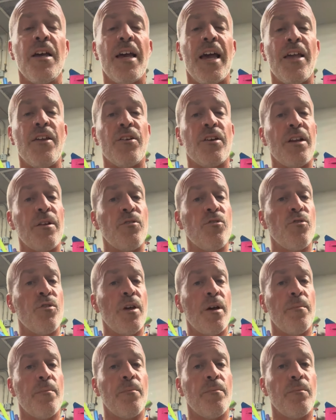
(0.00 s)
and you can do
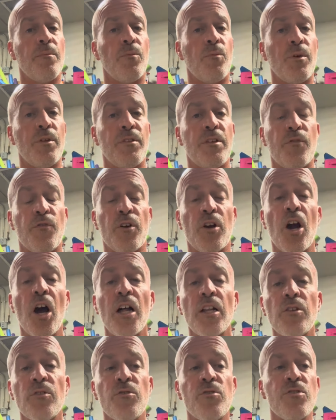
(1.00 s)
them with different
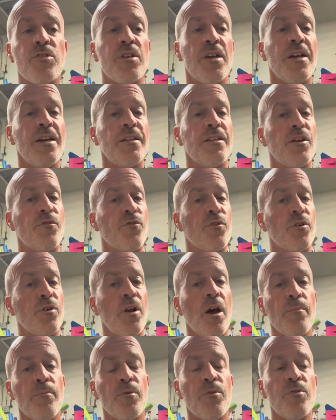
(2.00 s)
colors, different
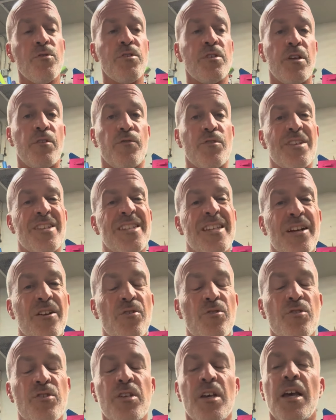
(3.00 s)
numbers, different
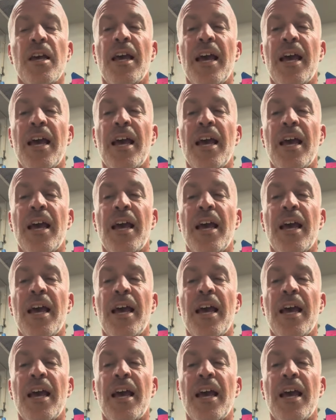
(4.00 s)
stickers,